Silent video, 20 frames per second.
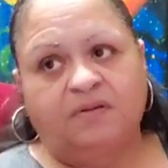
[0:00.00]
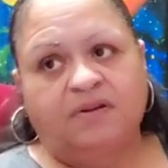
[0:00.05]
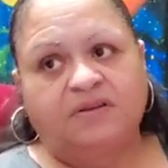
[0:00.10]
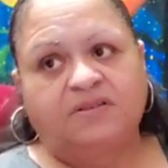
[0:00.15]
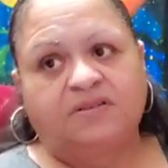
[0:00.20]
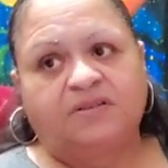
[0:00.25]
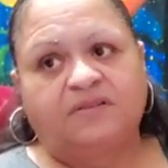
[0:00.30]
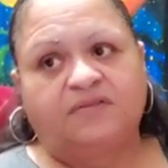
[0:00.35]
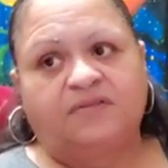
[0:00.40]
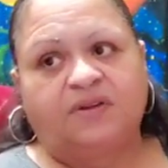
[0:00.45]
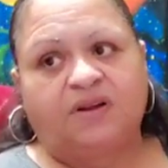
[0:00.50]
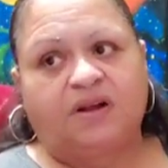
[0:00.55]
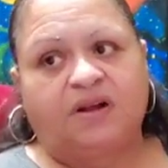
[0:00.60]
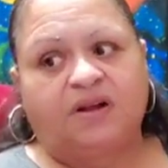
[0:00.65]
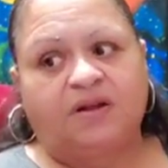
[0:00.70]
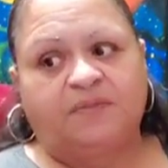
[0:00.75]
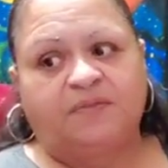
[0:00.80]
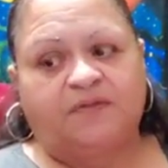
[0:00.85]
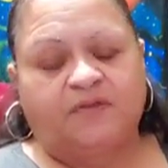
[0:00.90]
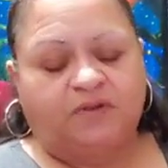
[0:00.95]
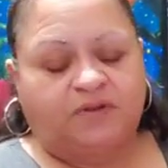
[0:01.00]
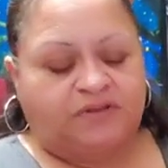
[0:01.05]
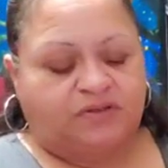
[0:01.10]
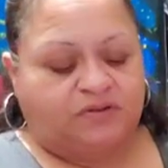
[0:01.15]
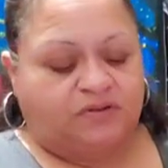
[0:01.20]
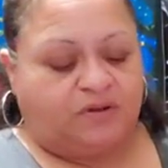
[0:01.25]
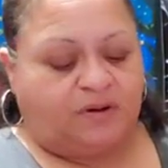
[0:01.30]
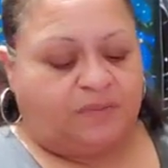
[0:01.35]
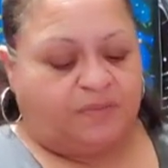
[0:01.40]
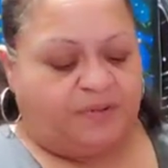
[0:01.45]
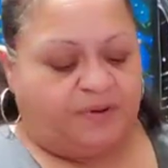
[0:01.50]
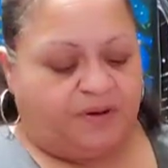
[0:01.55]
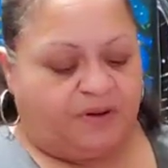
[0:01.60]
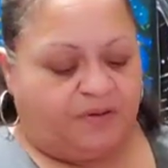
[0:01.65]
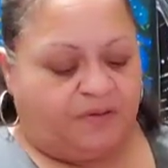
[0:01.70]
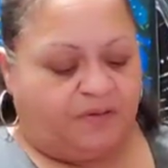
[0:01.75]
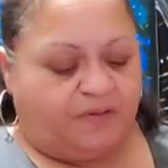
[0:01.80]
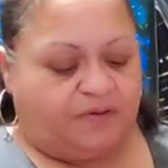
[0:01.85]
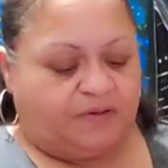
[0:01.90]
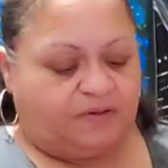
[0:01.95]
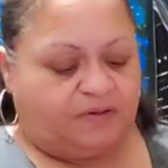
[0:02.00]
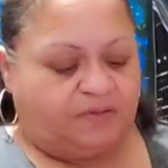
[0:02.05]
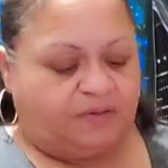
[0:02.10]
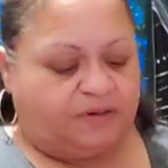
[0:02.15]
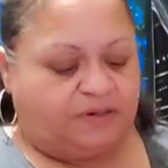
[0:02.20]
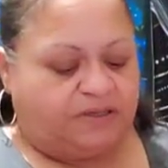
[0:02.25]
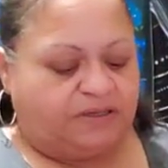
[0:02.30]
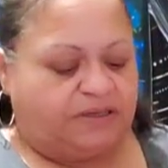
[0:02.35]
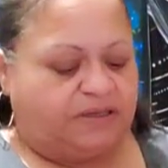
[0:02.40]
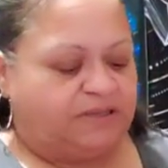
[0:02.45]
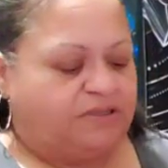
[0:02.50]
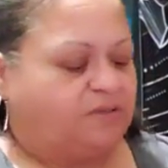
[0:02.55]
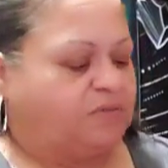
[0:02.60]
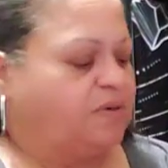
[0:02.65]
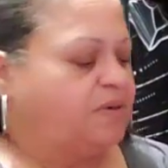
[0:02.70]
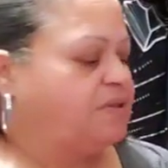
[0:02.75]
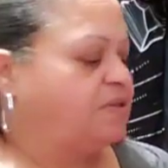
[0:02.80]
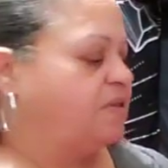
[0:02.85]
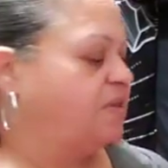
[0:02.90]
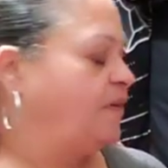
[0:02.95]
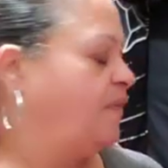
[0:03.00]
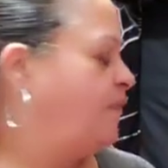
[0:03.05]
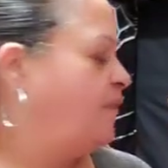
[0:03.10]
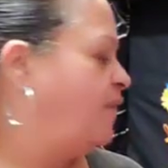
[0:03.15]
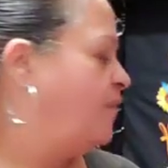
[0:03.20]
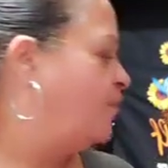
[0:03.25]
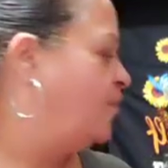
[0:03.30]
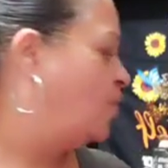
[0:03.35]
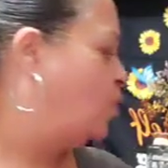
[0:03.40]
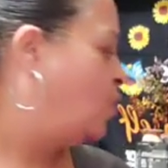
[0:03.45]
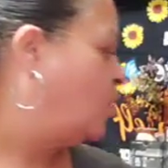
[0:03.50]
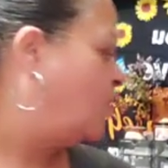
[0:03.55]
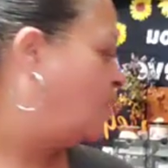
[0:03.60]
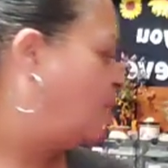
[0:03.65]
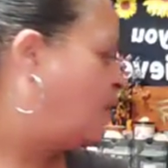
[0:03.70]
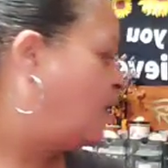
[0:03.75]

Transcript: What's the vibe for Scorpio for 2024?